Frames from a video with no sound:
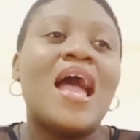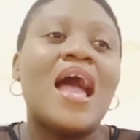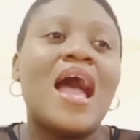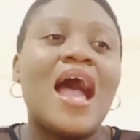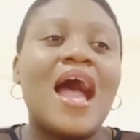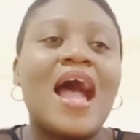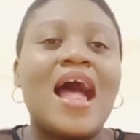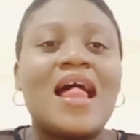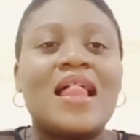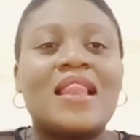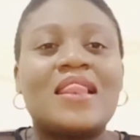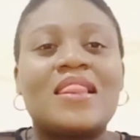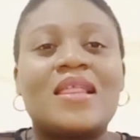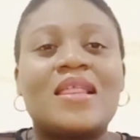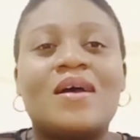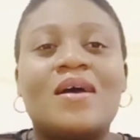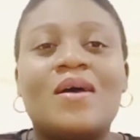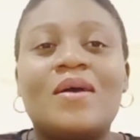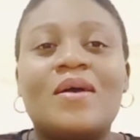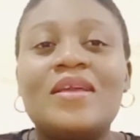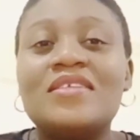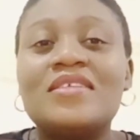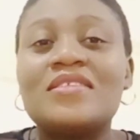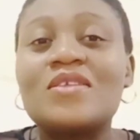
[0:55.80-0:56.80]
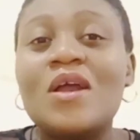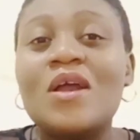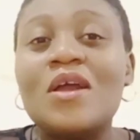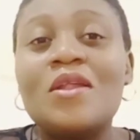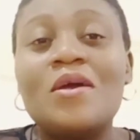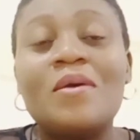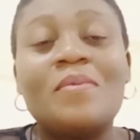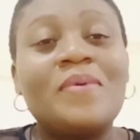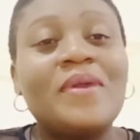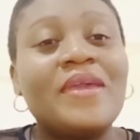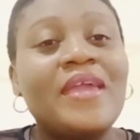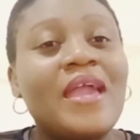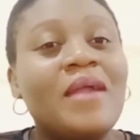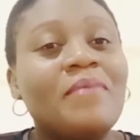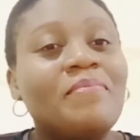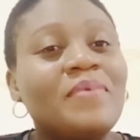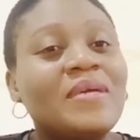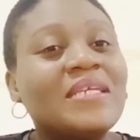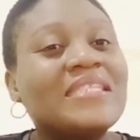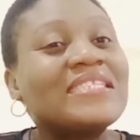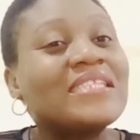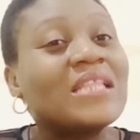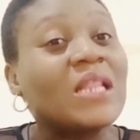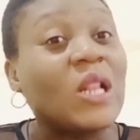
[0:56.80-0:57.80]
And it's going to be a
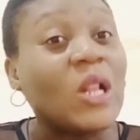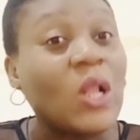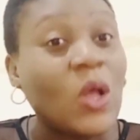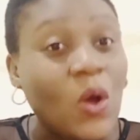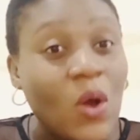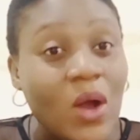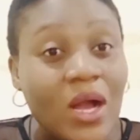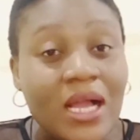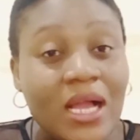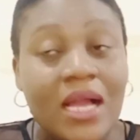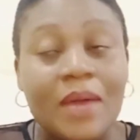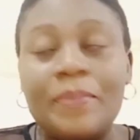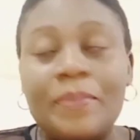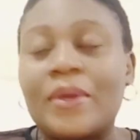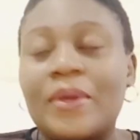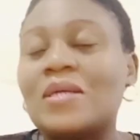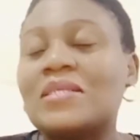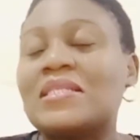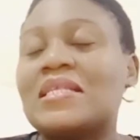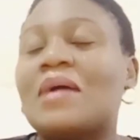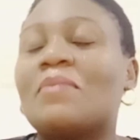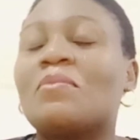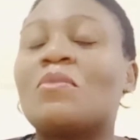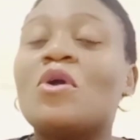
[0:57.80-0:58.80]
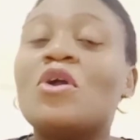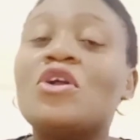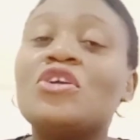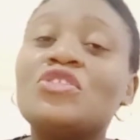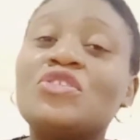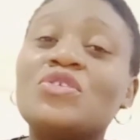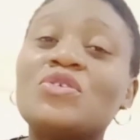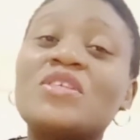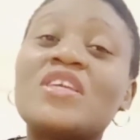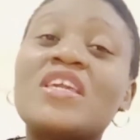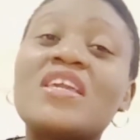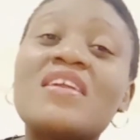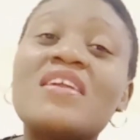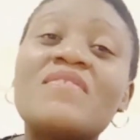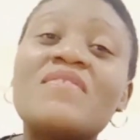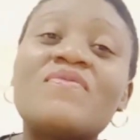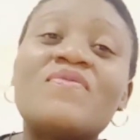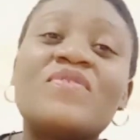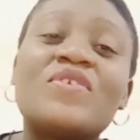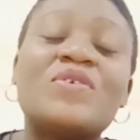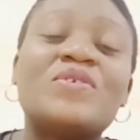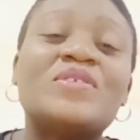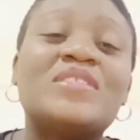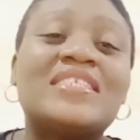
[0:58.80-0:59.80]
bit long because I'm going to
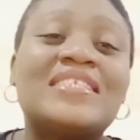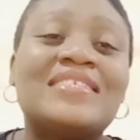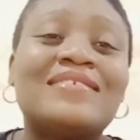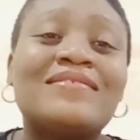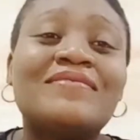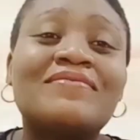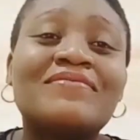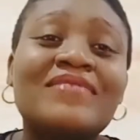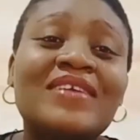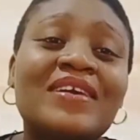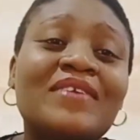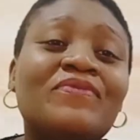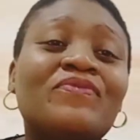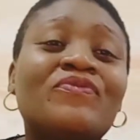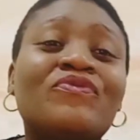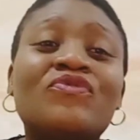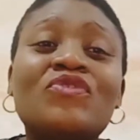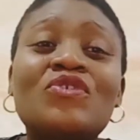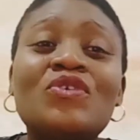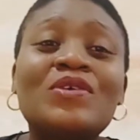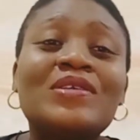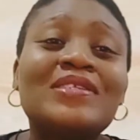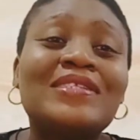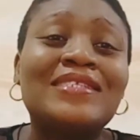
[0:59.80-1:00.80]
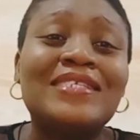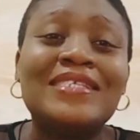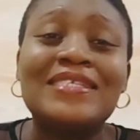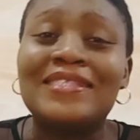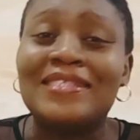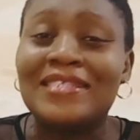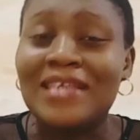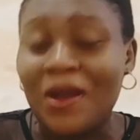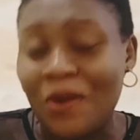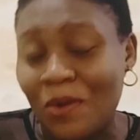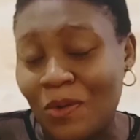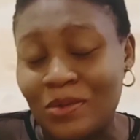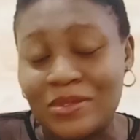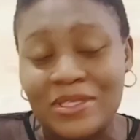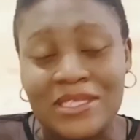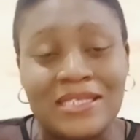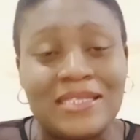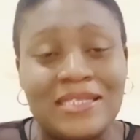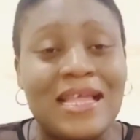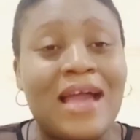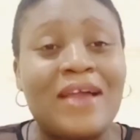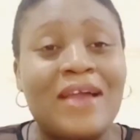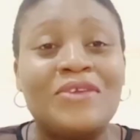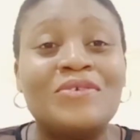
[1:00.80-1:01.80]
give you the full
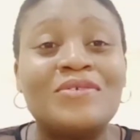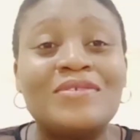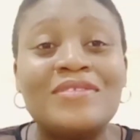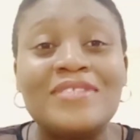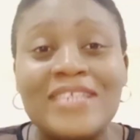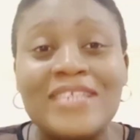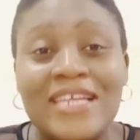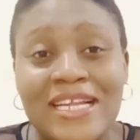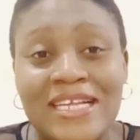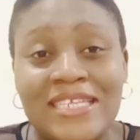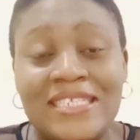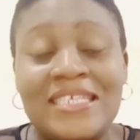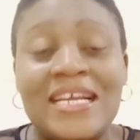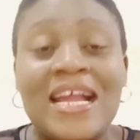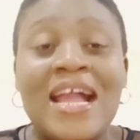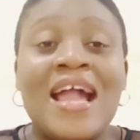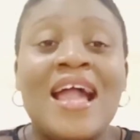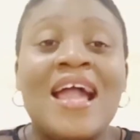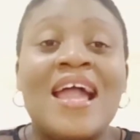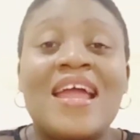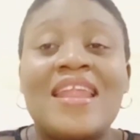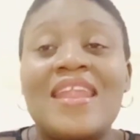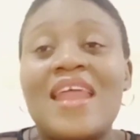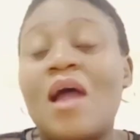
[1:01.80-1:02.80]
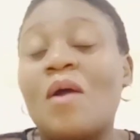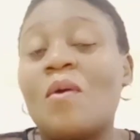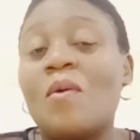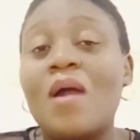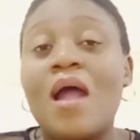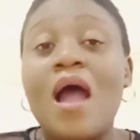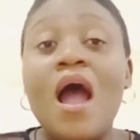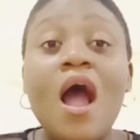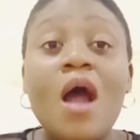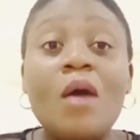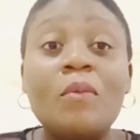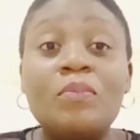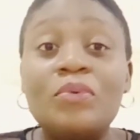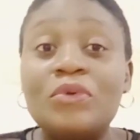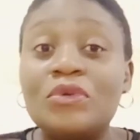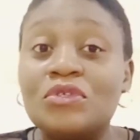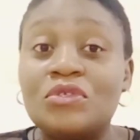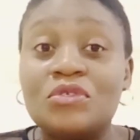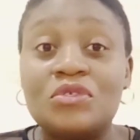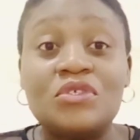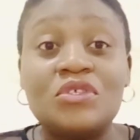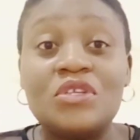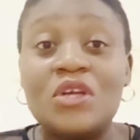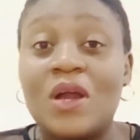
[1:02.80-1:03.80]
details that you need that will help you
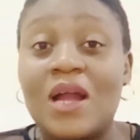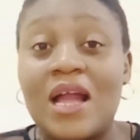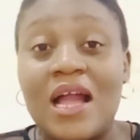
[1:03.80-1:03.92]
to do your